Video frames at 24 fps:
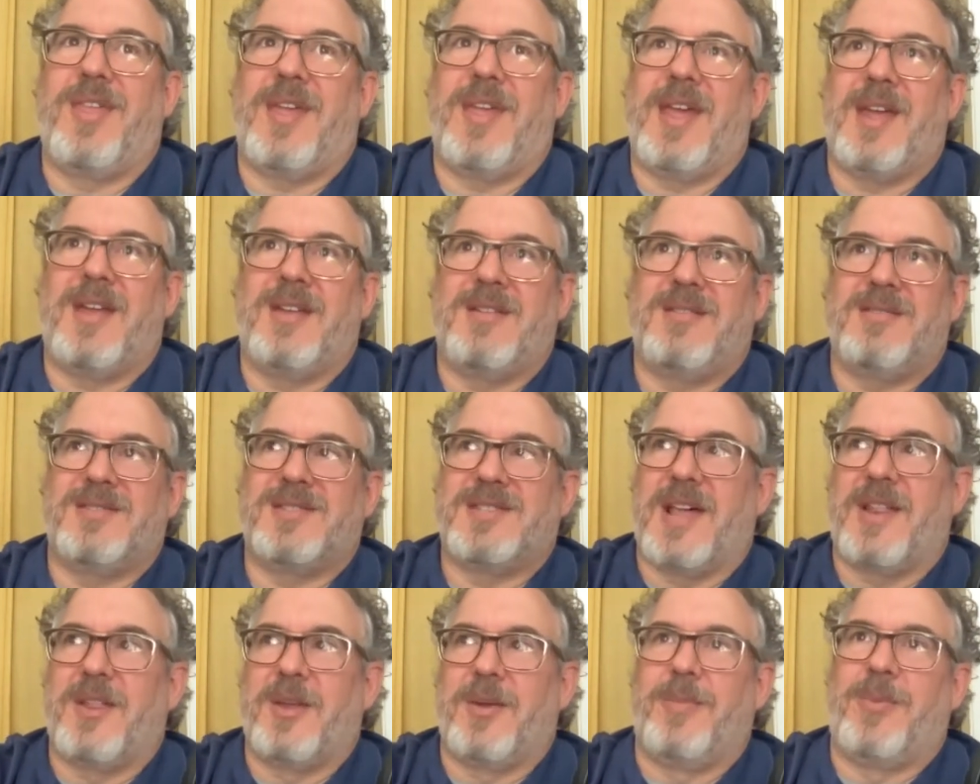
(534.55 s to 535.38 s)
and
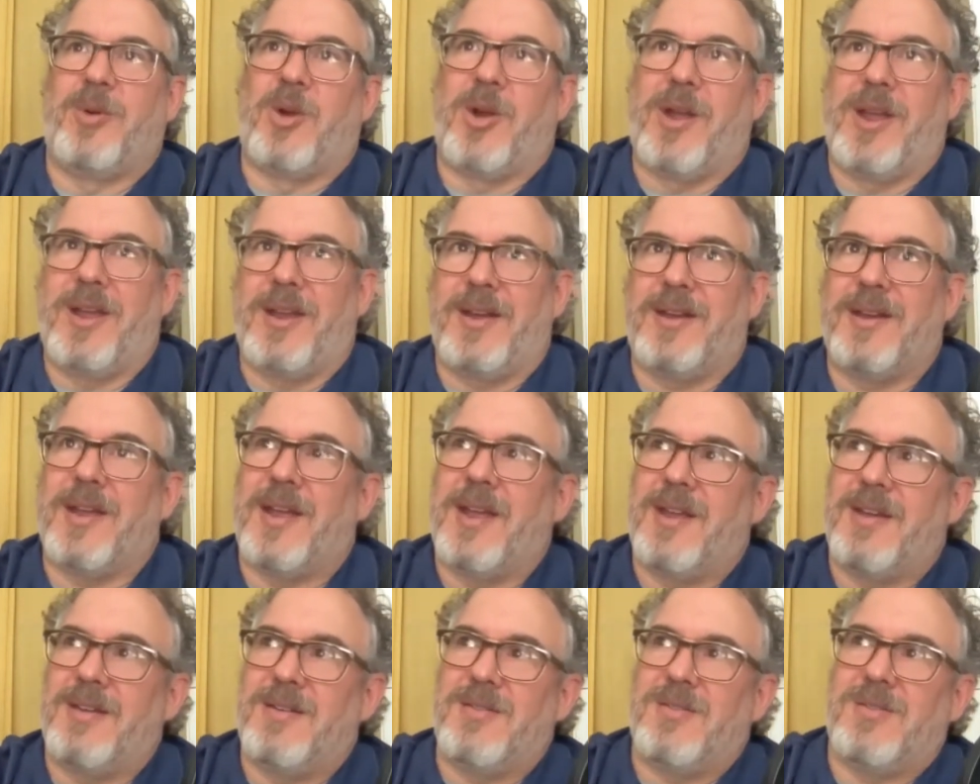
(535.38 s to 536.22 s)
celebrate
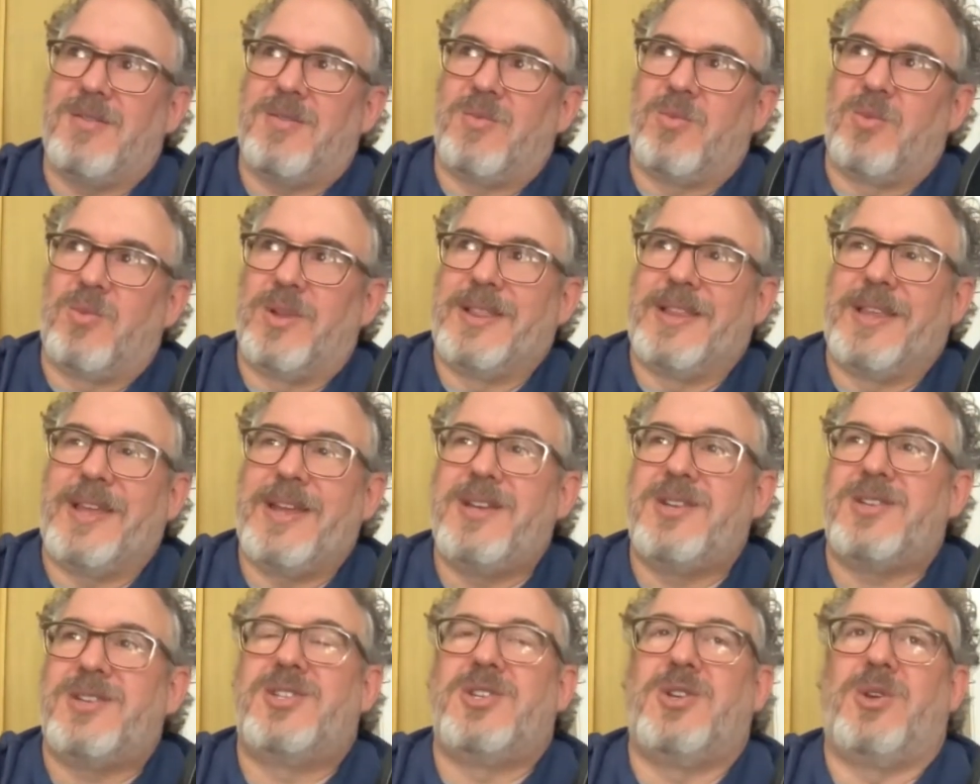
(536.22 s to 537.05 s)
and
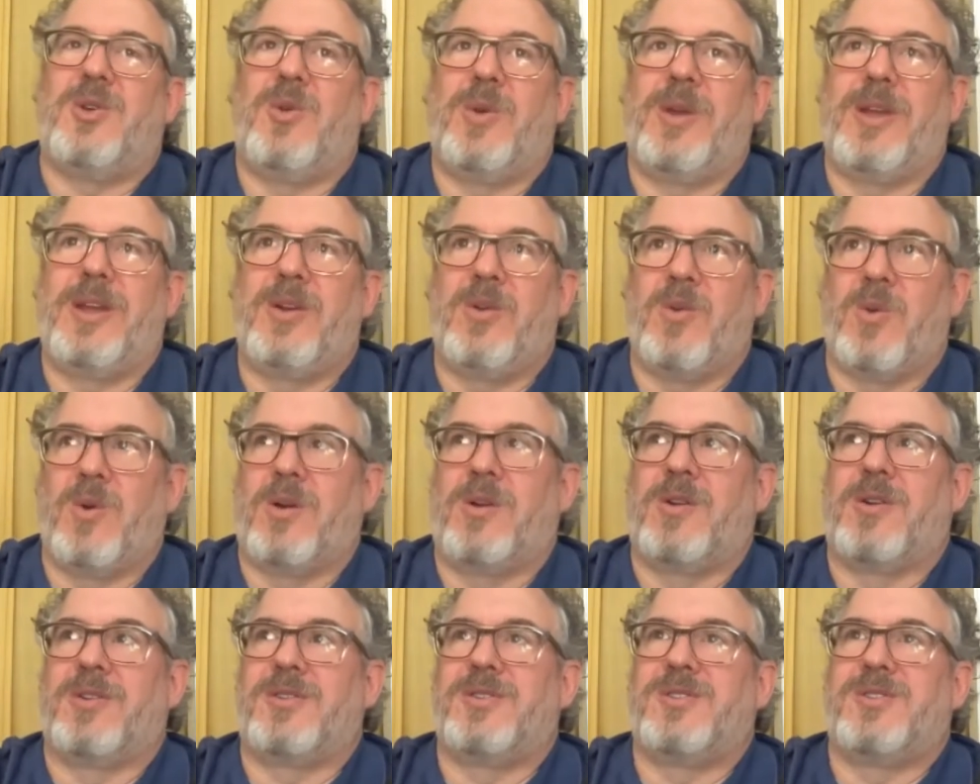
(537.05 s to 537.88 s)
relate to in
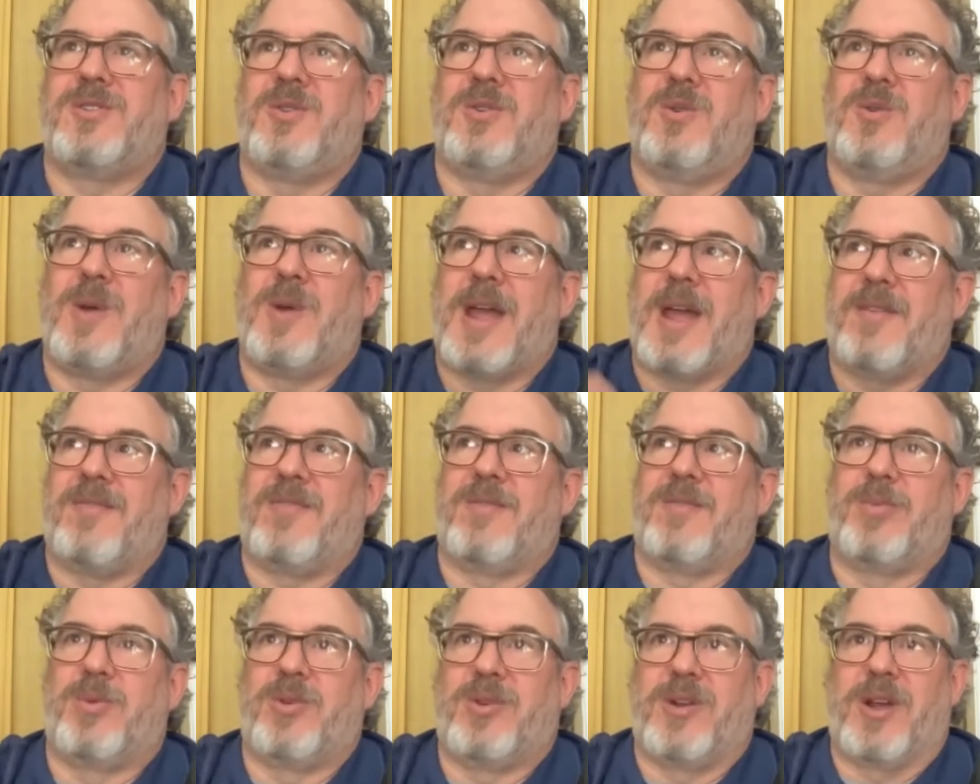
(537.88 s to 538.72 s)
order to have
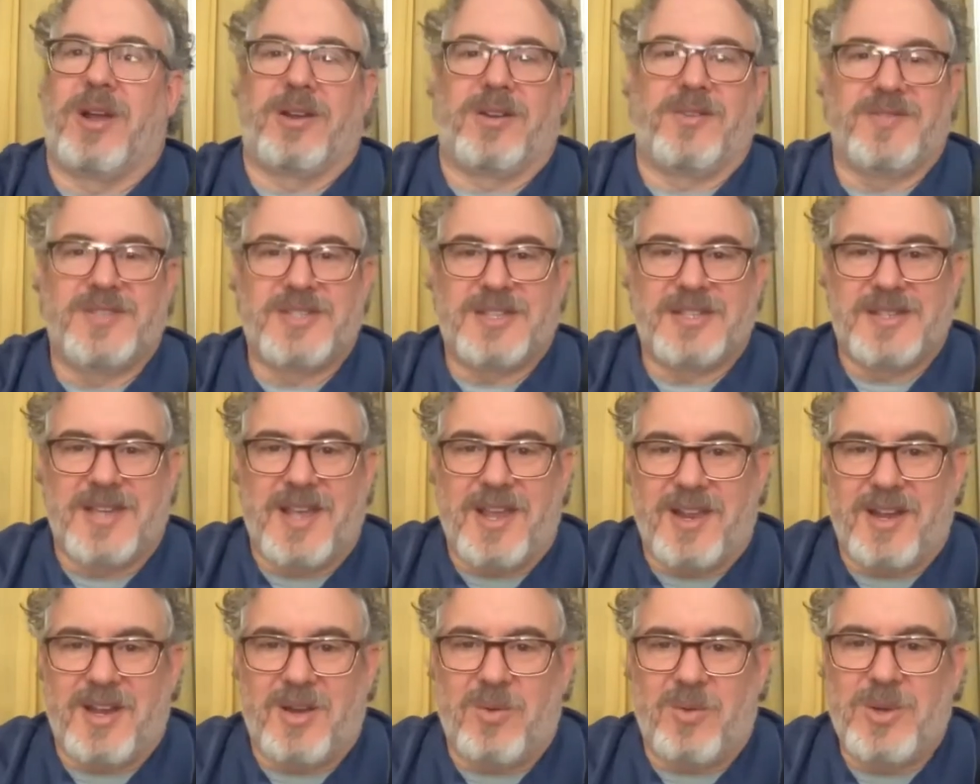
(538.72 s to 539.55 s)
a productive
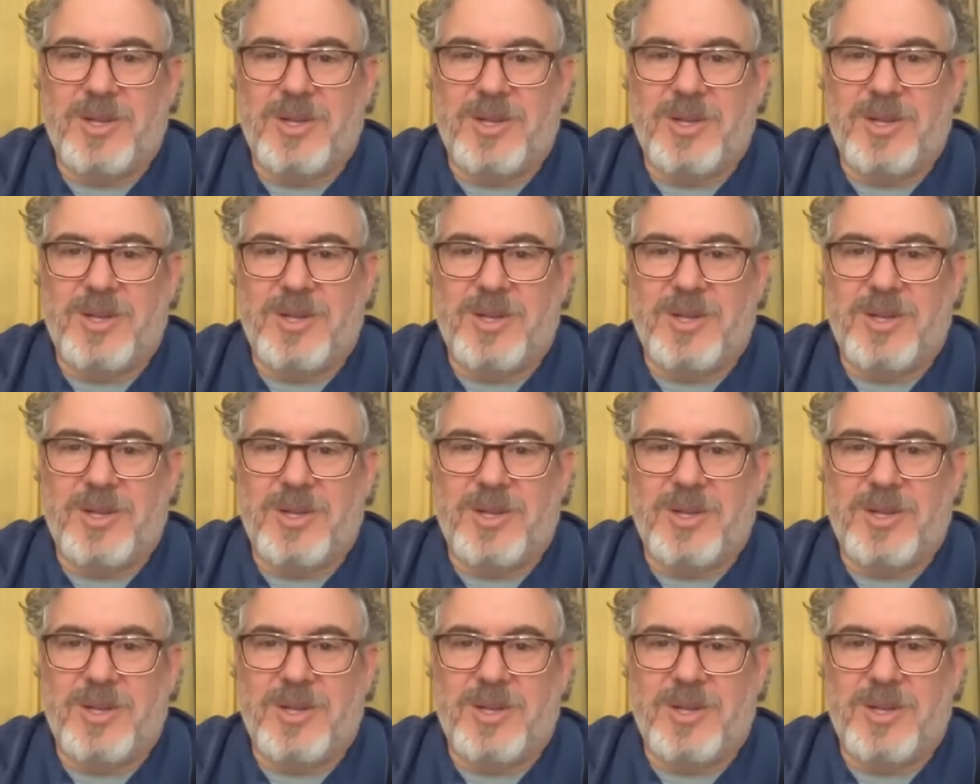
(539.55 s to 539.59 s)
society.